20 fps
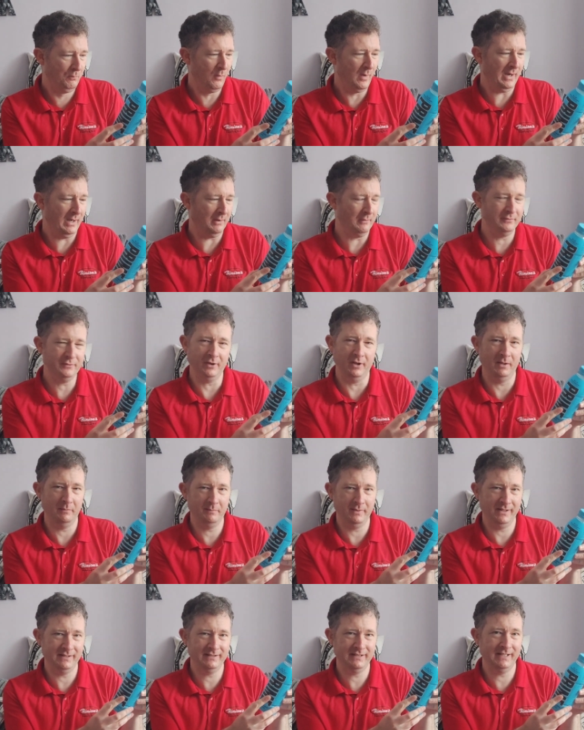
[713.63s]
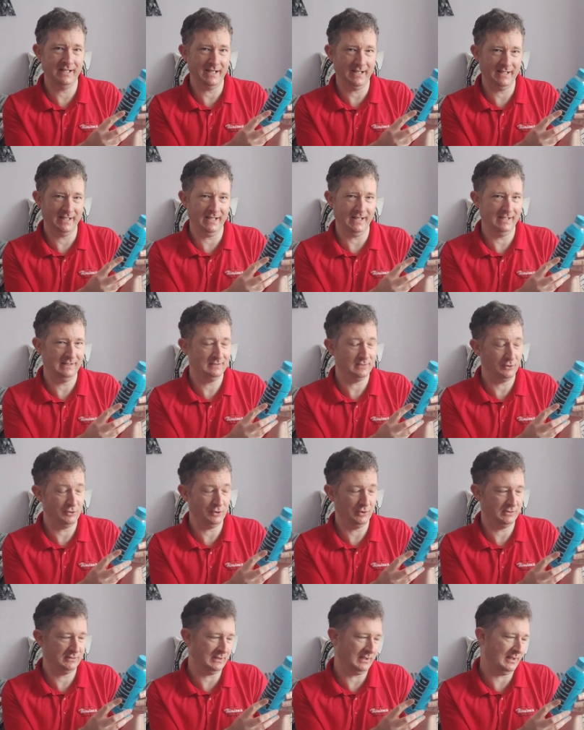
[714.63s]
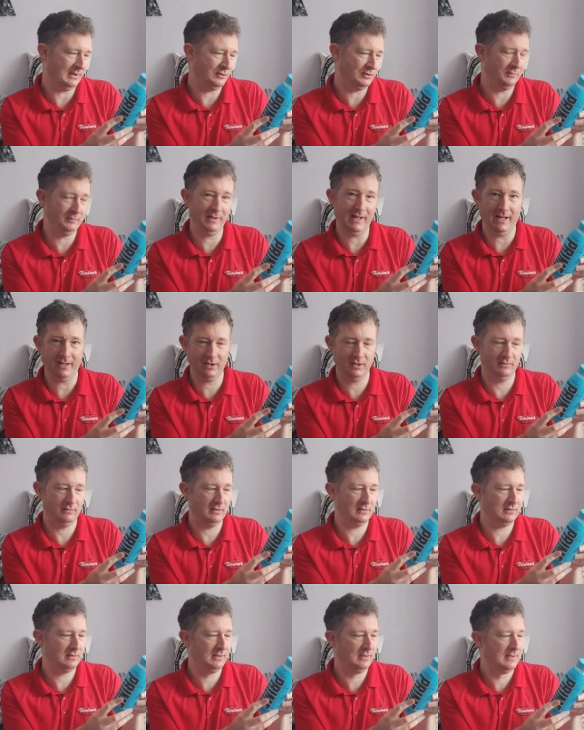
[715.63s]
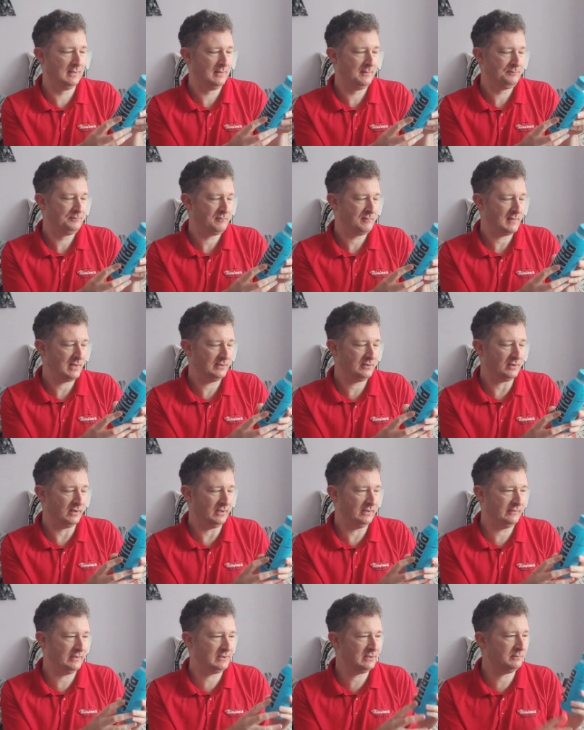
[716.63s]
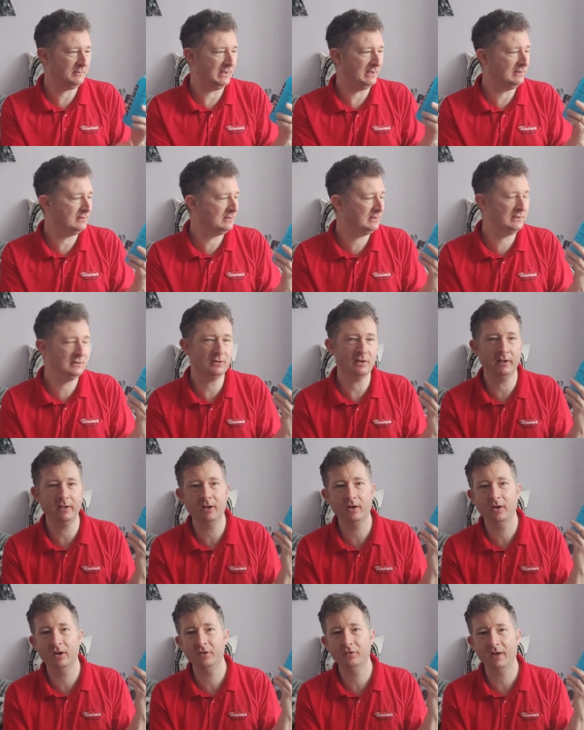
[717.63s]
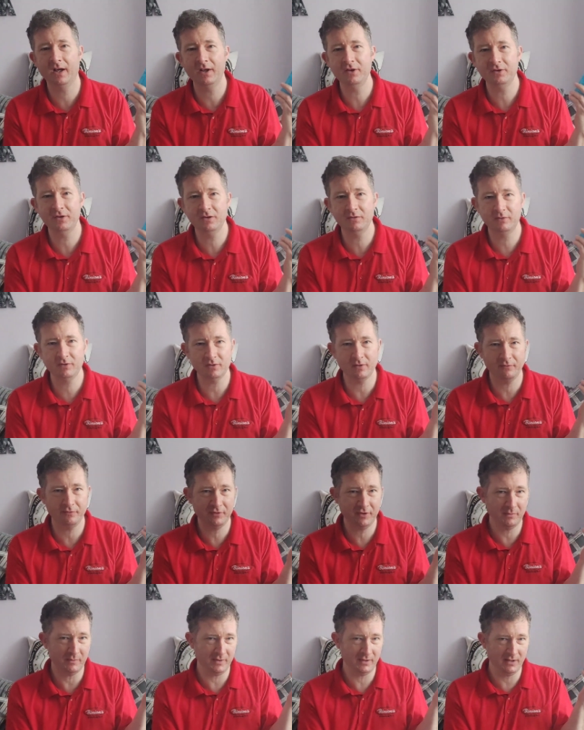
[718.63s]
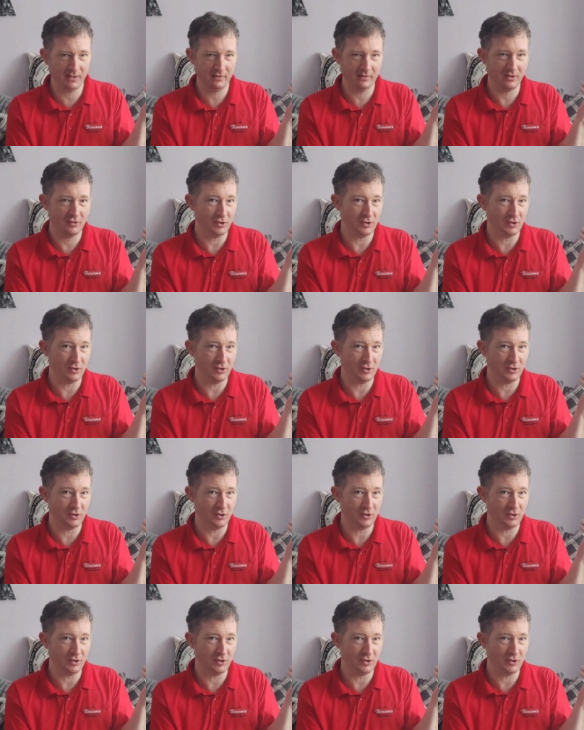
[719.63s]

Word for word: well, sorry, B C A As I should say, it should be accurate. It's got your vitamins and it's got your hydration, which obviously when you get to